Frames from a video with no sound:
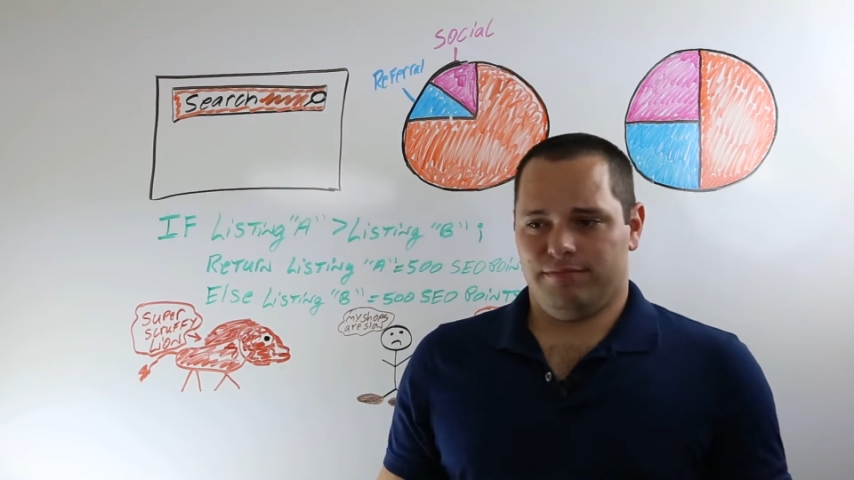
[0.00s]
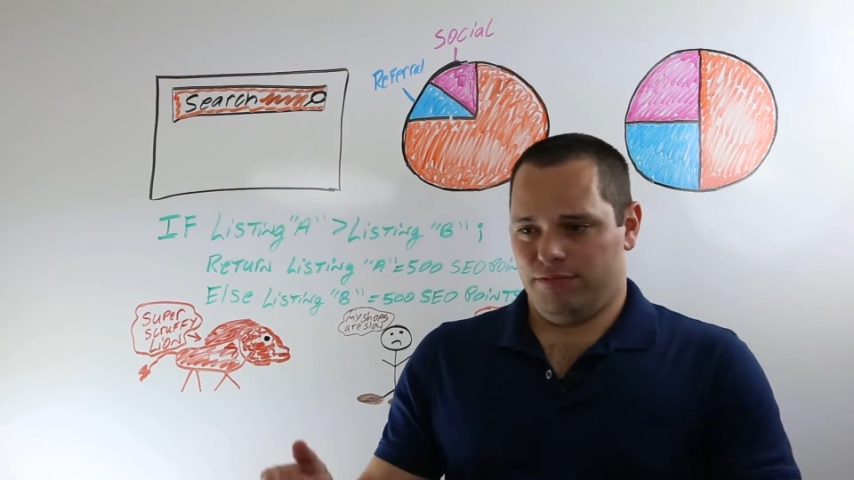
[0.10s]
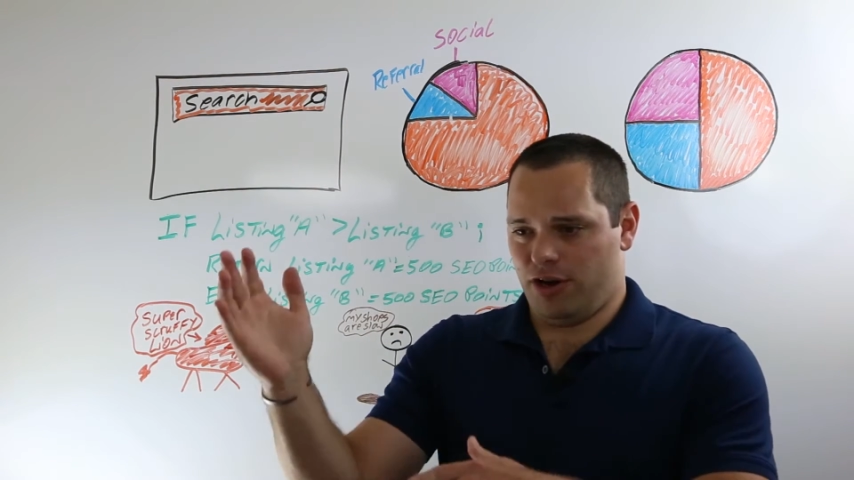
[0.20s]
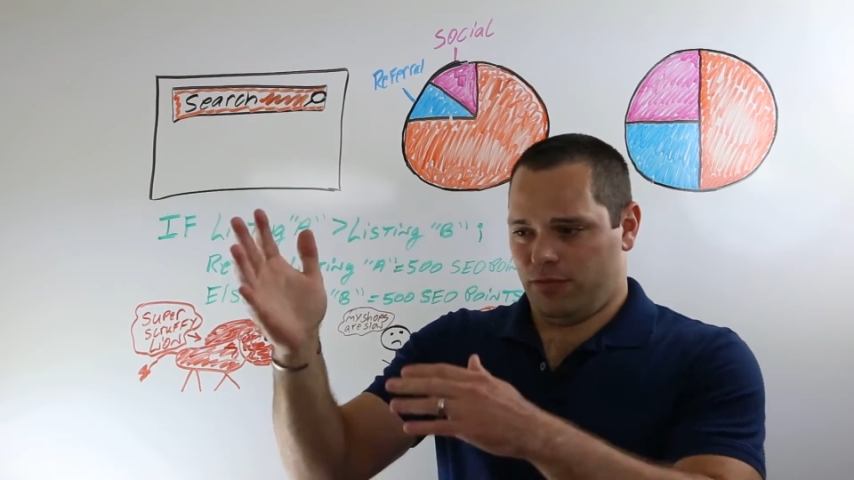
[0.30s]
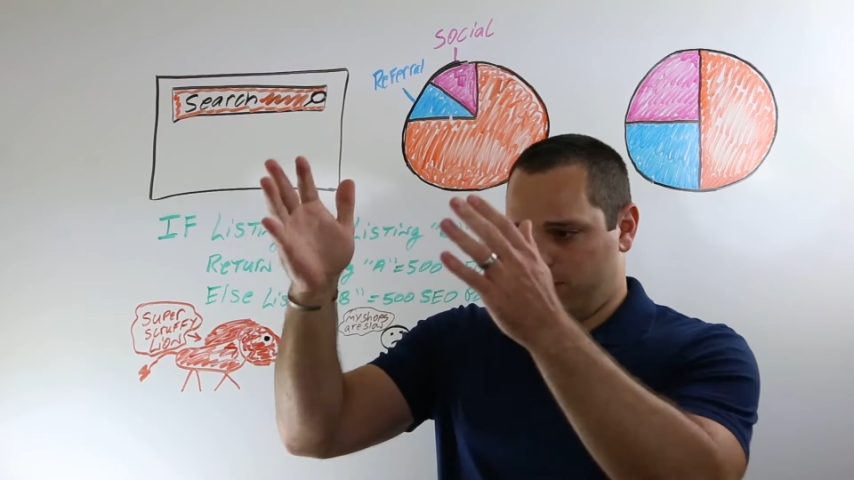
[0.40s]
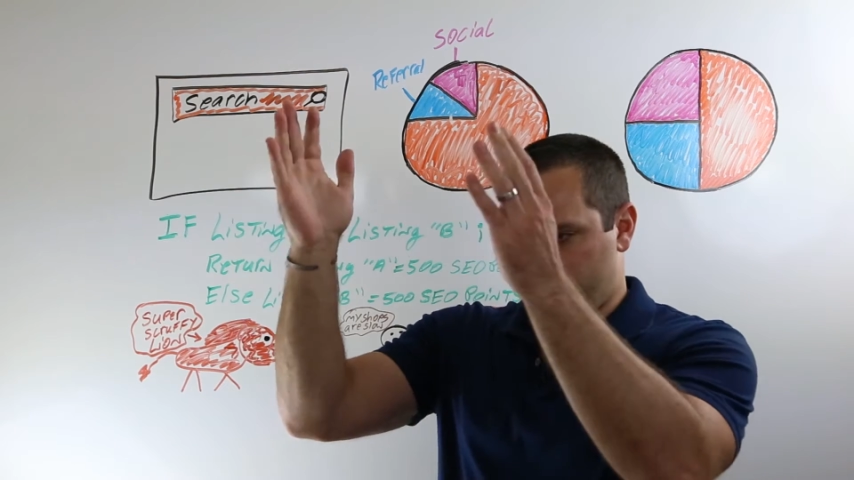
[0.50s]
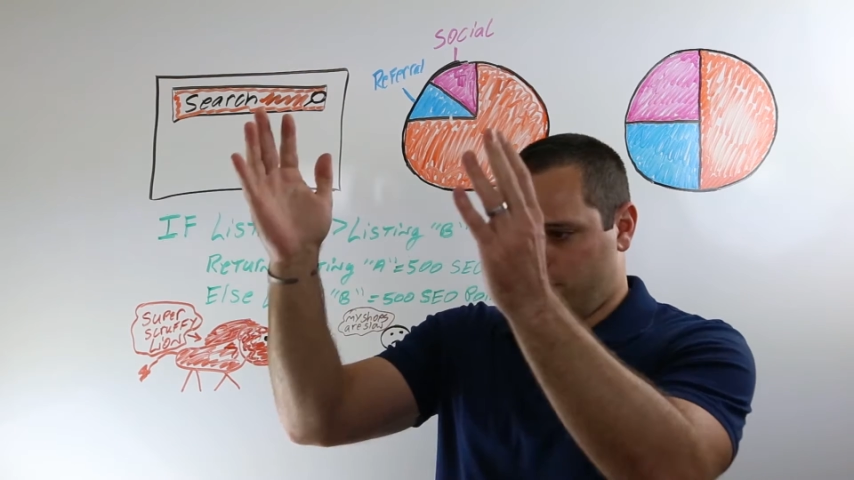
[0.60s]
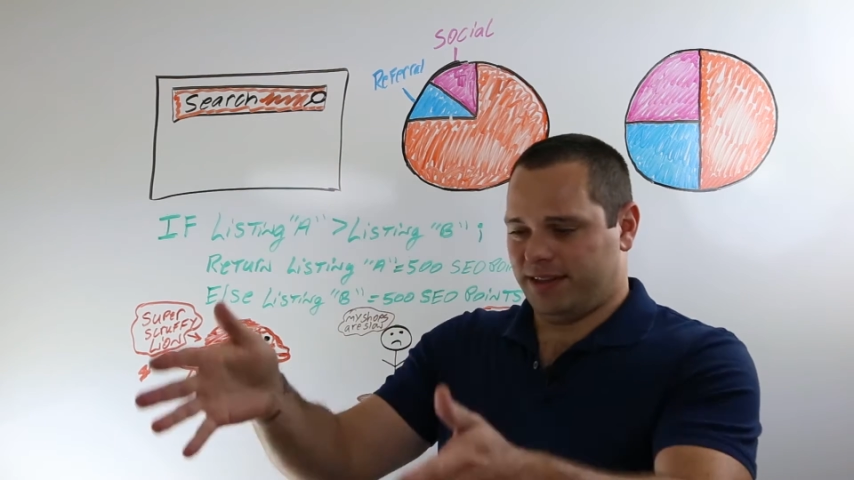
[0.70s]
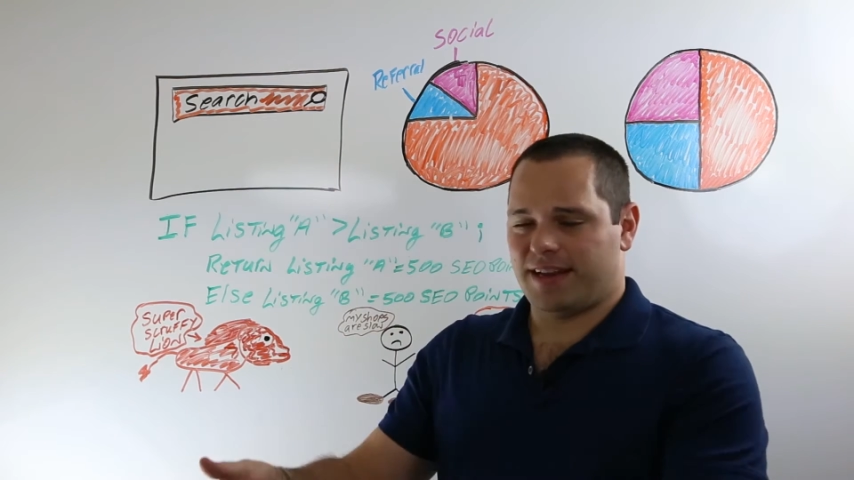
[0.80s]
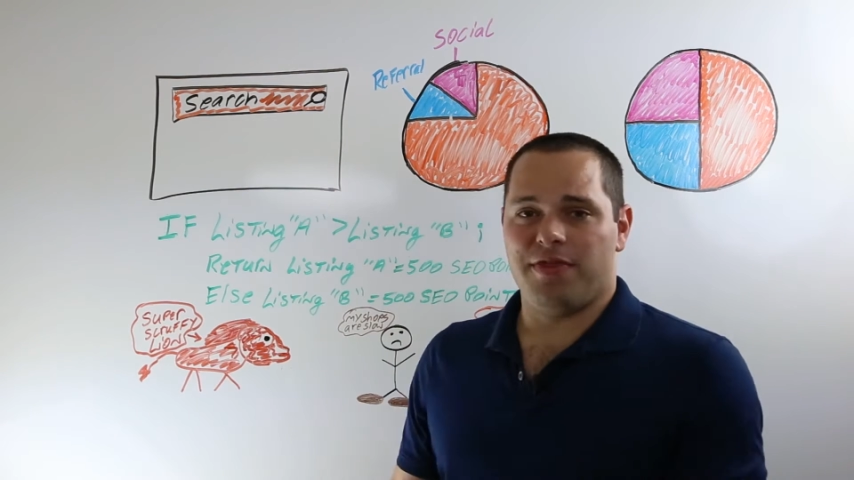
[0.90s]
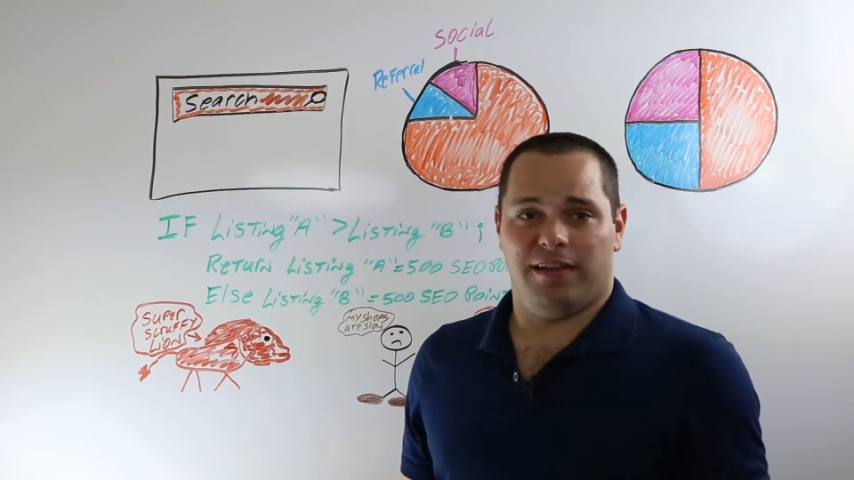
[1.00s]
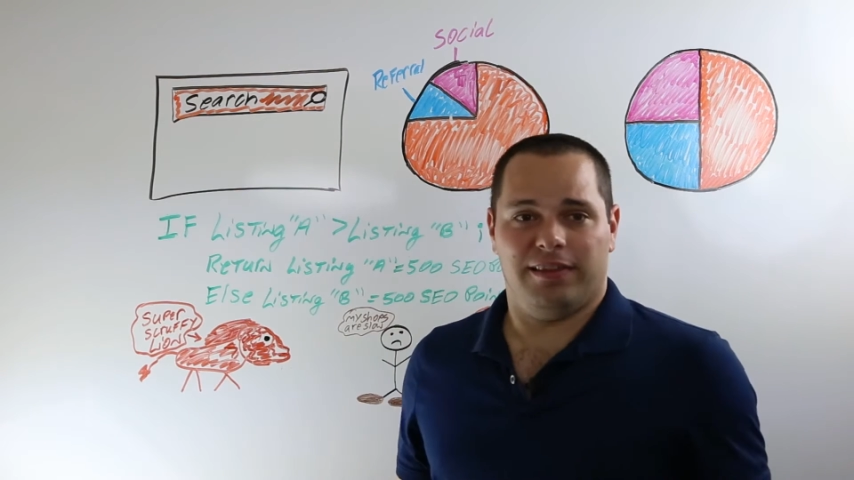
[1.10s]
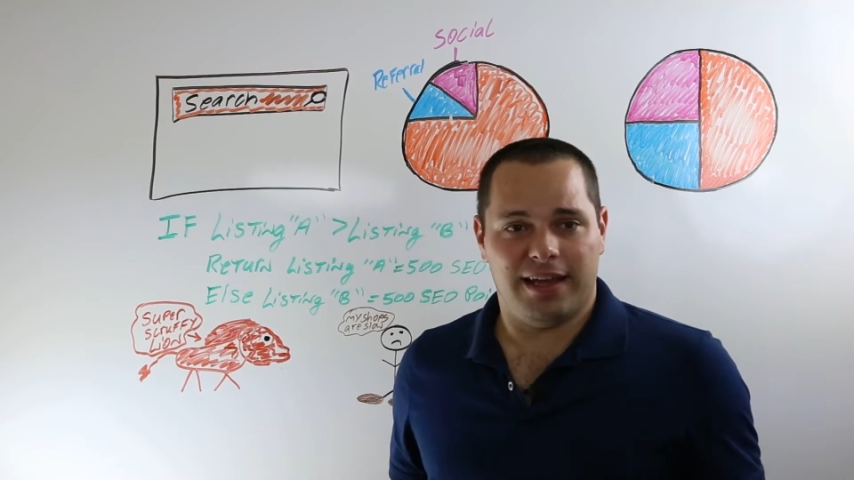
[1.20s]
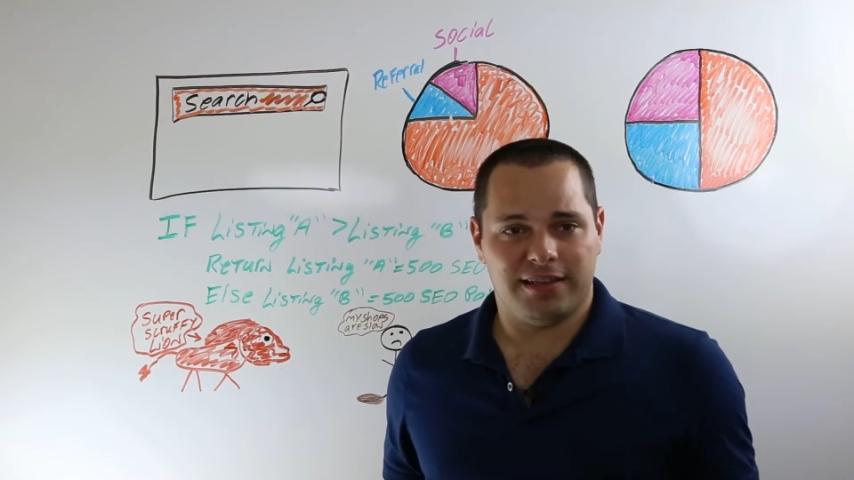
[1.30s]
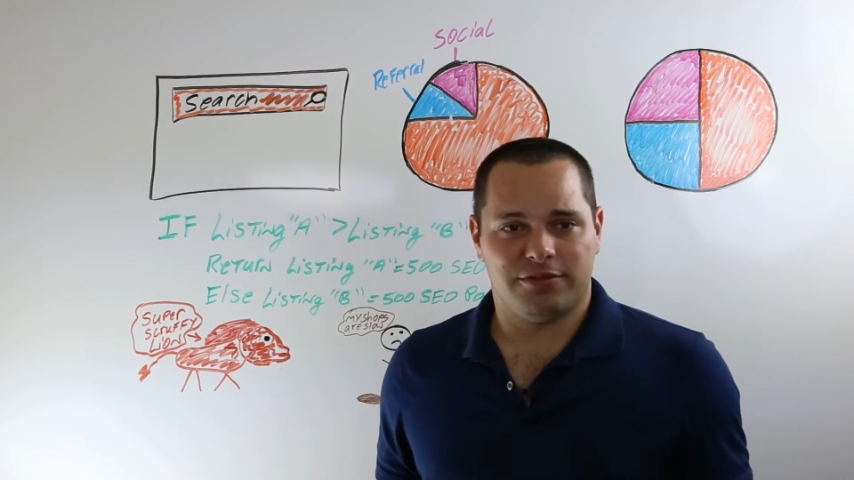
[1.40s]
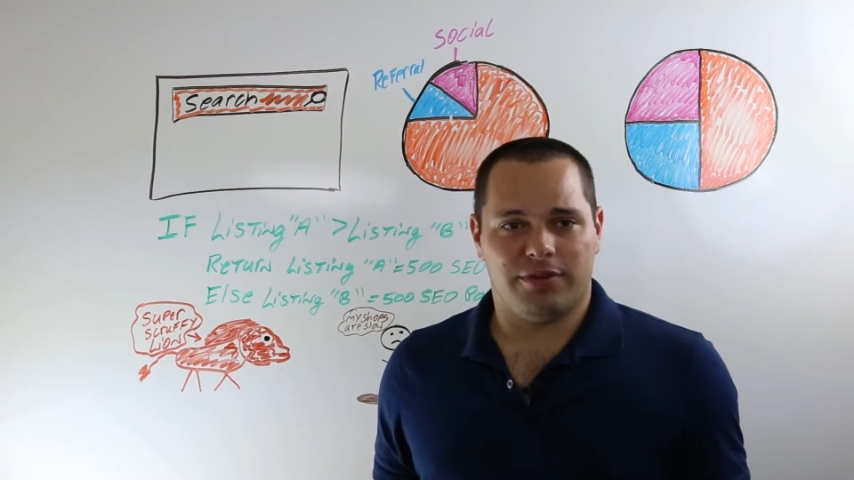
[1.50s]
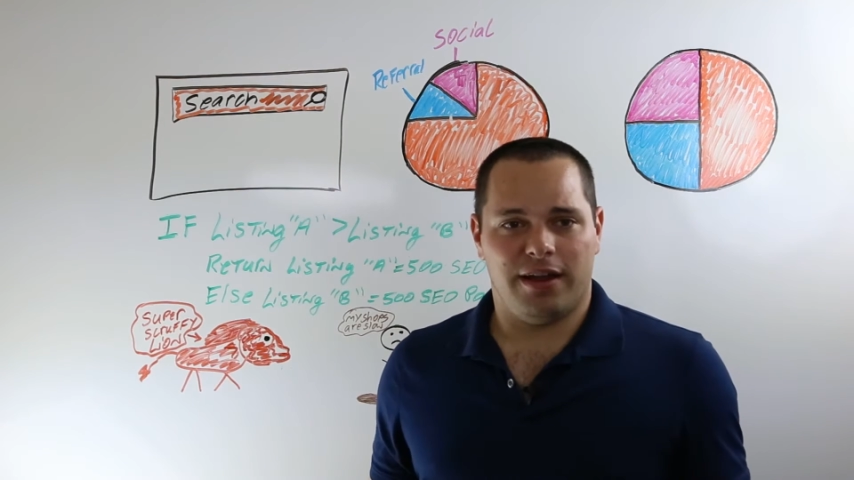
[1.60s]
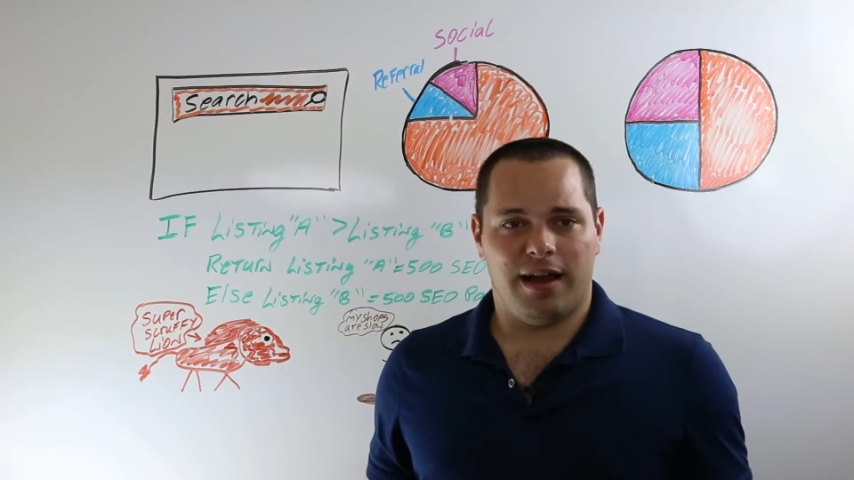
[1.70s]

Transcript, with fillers: you know, what's on the list, right?